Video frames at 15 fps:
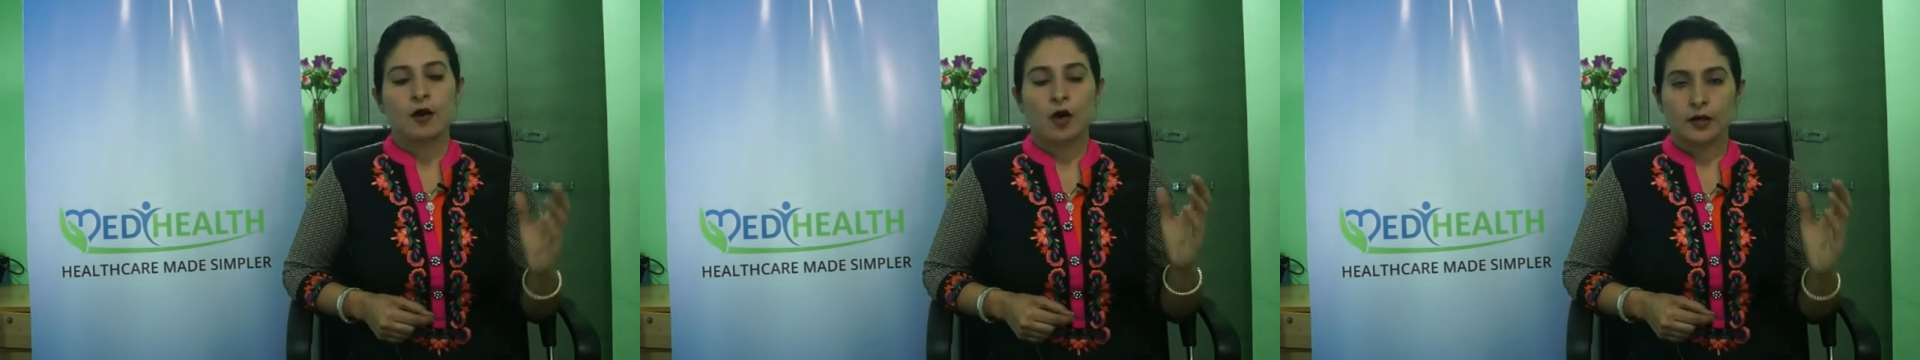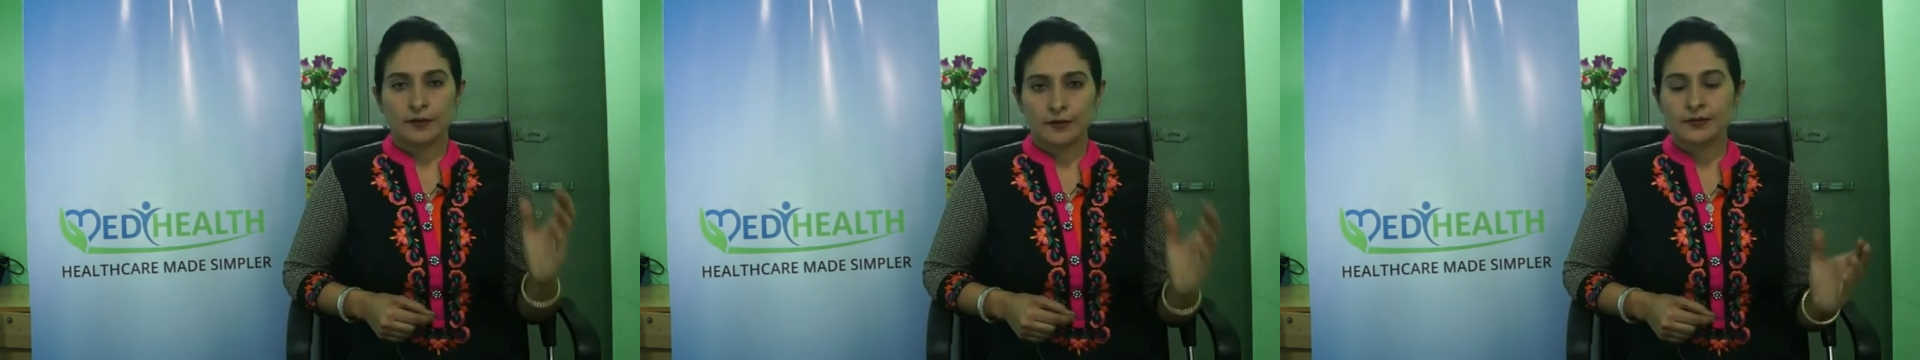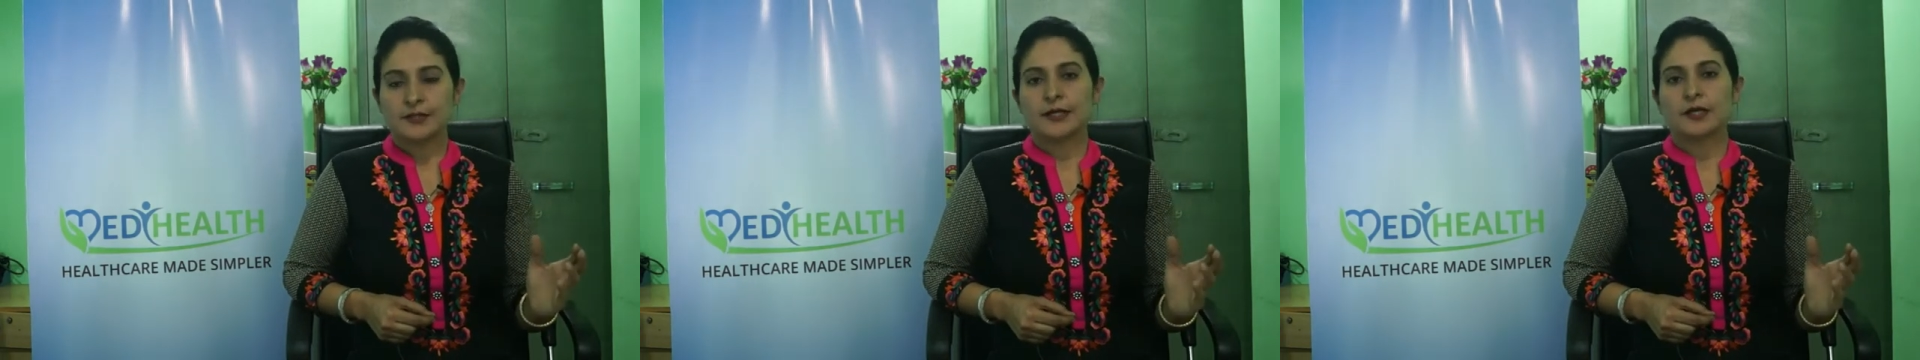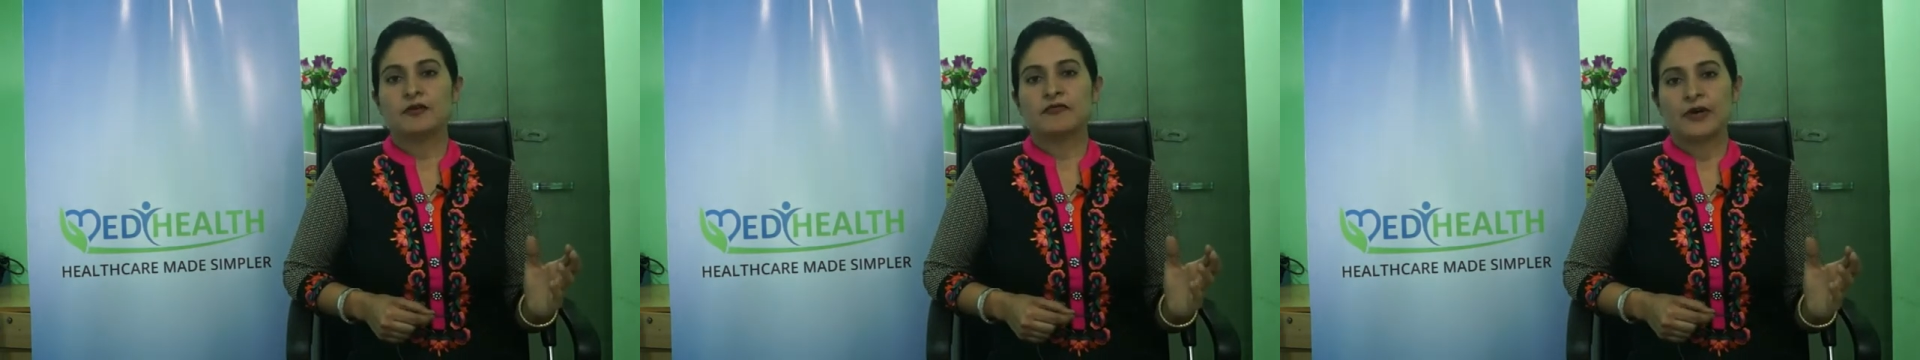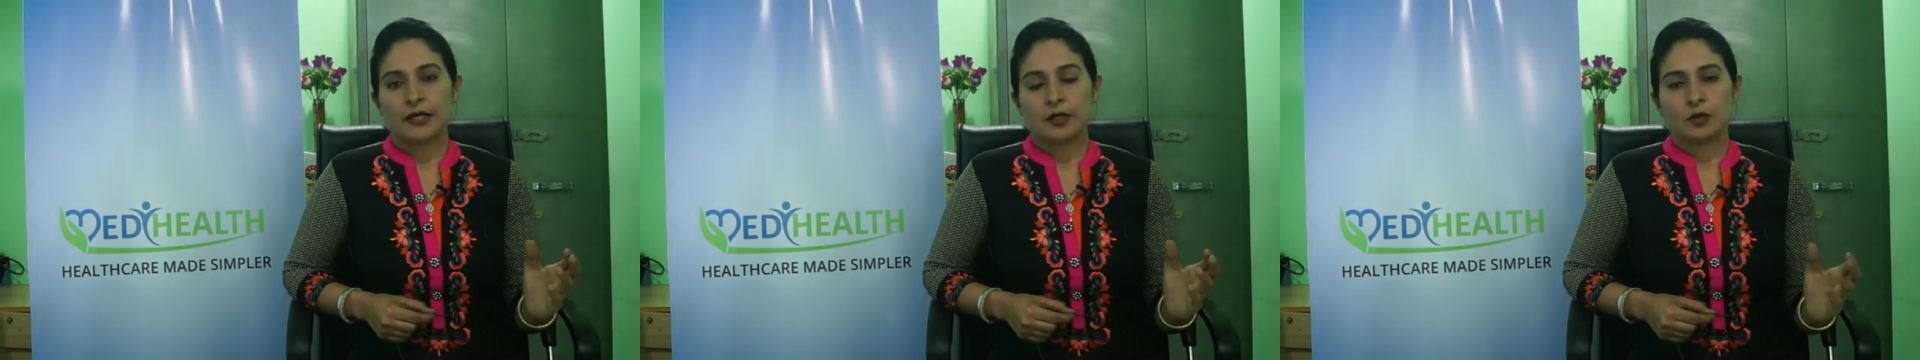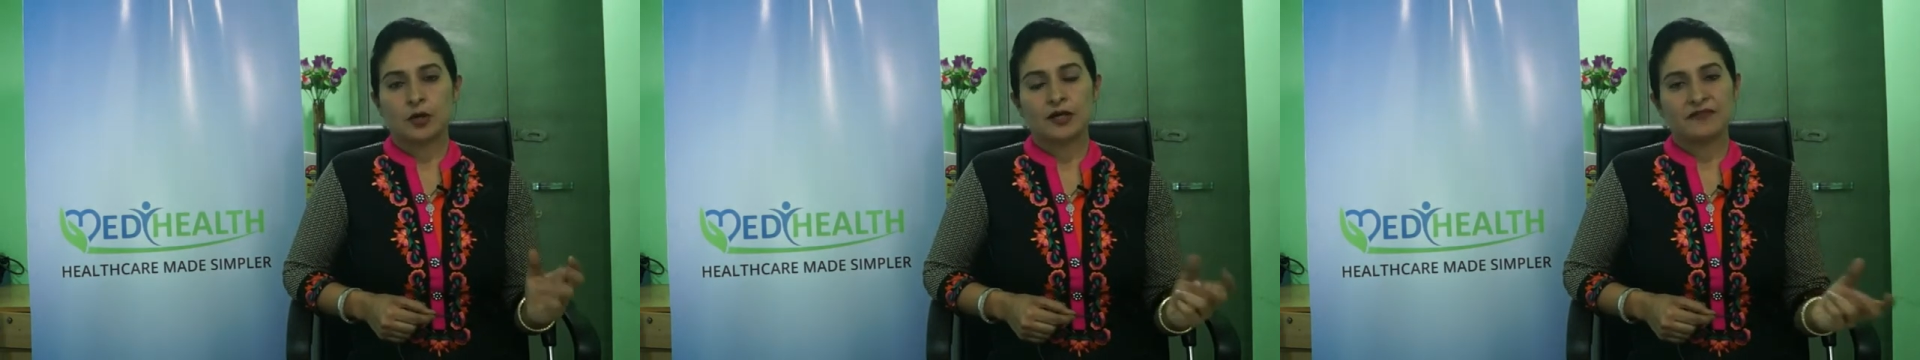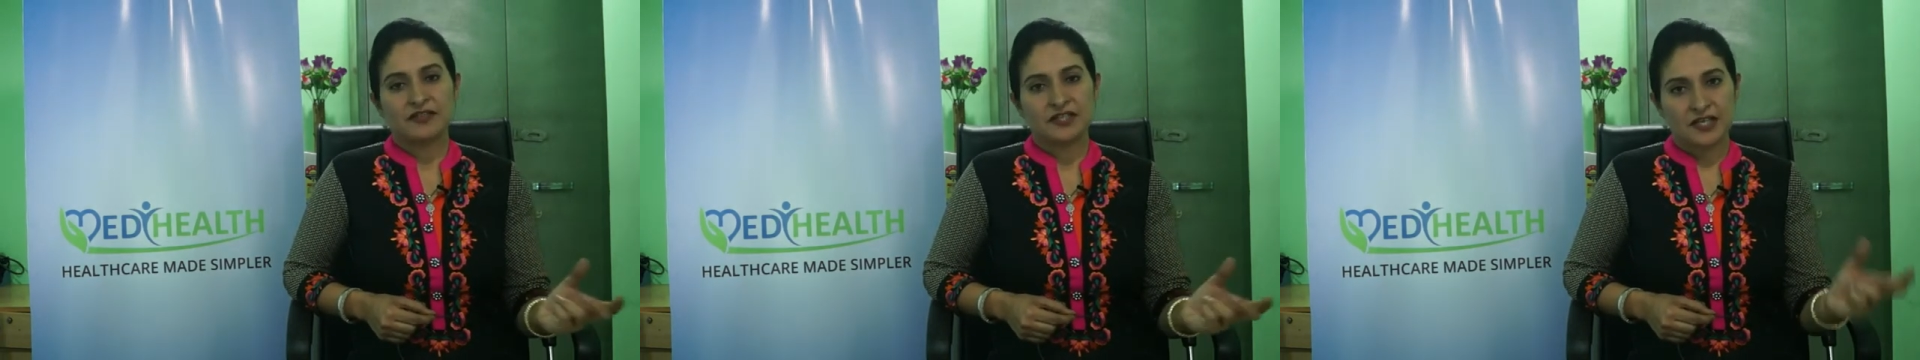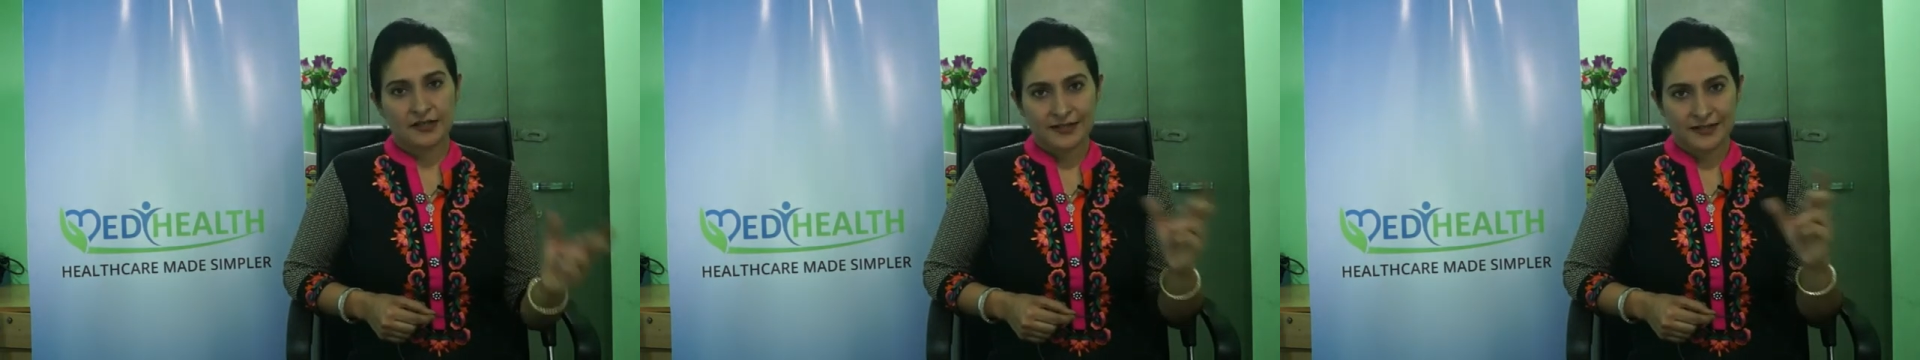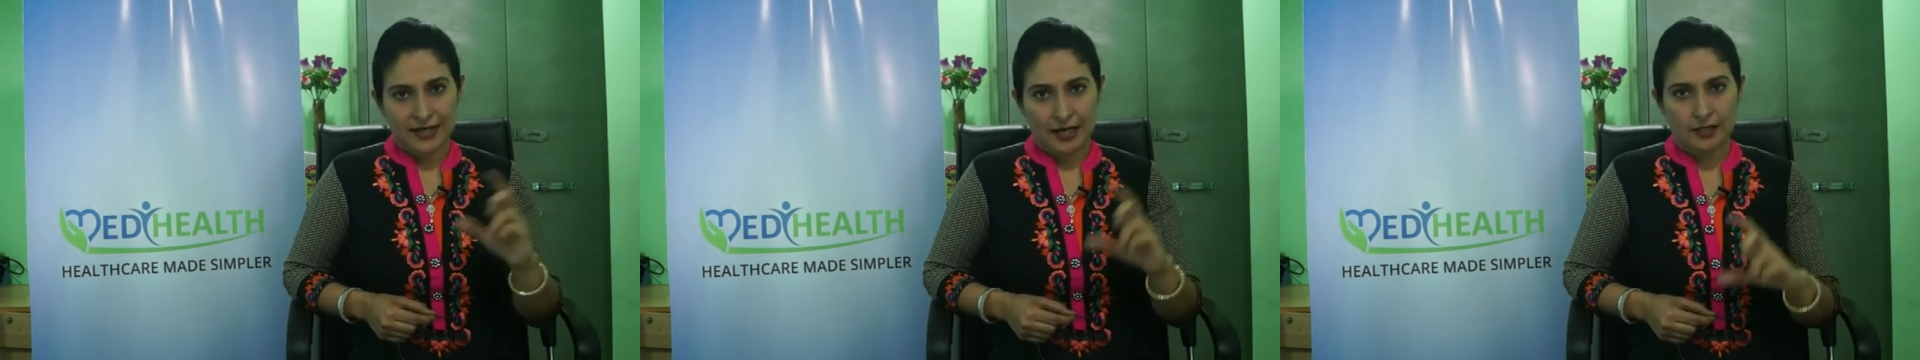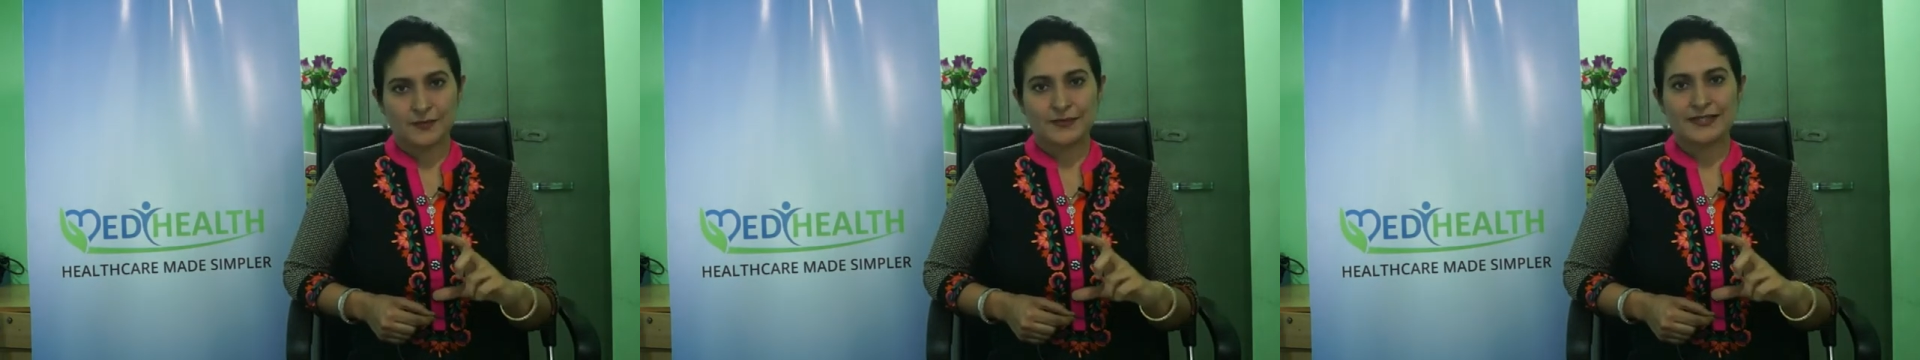On the day of IUI, we take
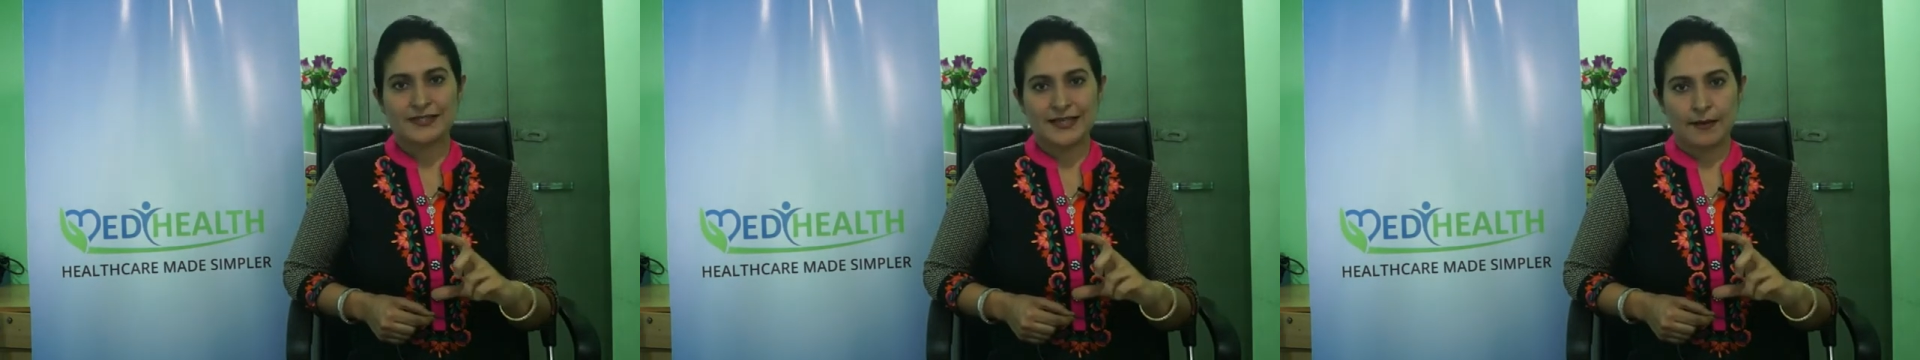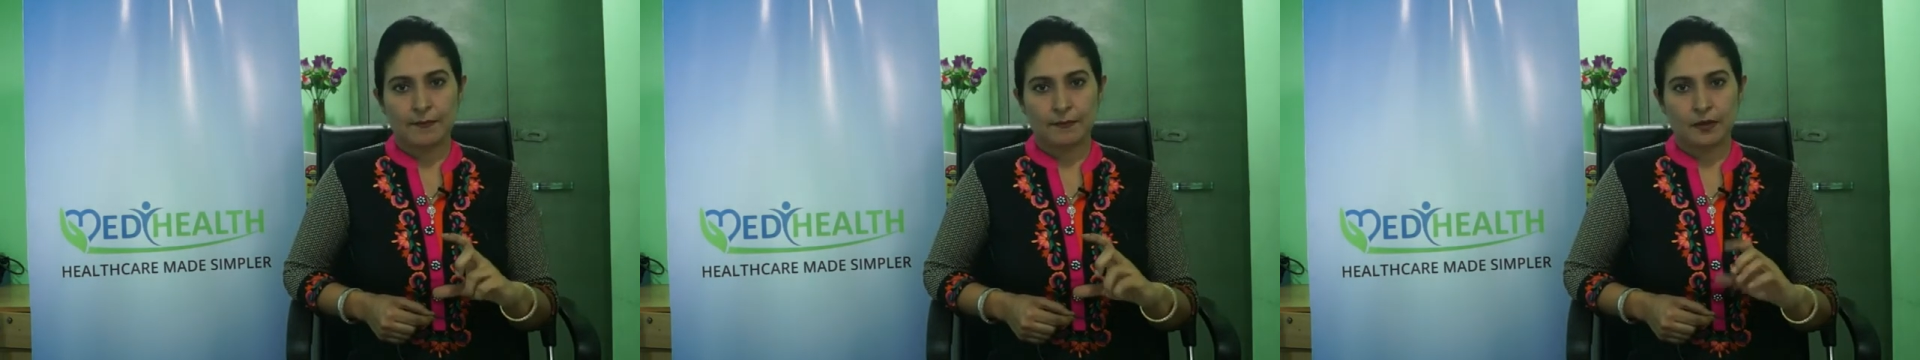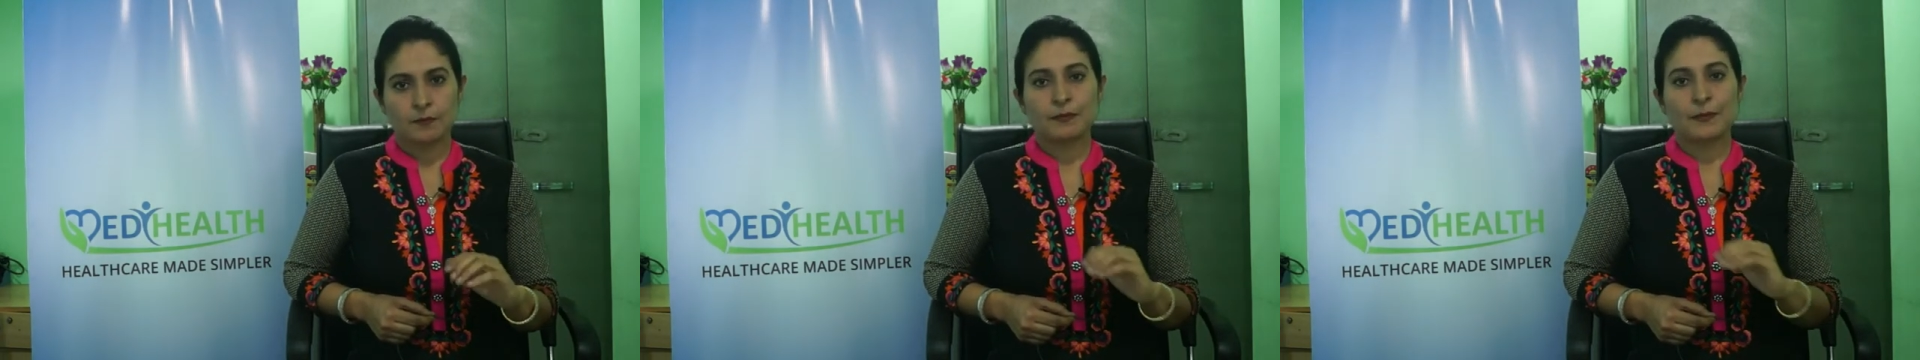a husband sample,